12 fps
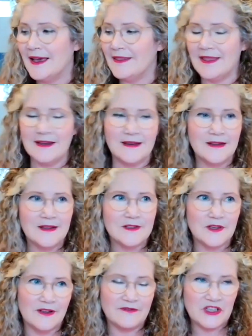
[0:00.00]
And then,
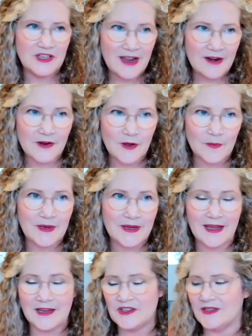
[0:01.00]
so you have generic
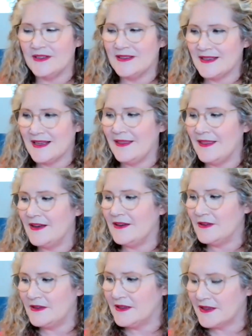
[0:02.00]
obligations, and then
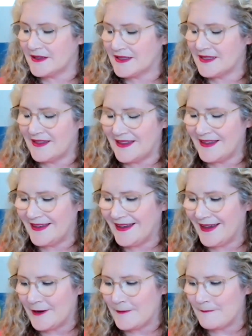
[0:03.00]
you look to
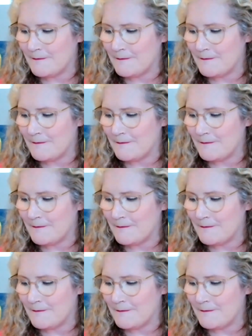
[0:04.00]
the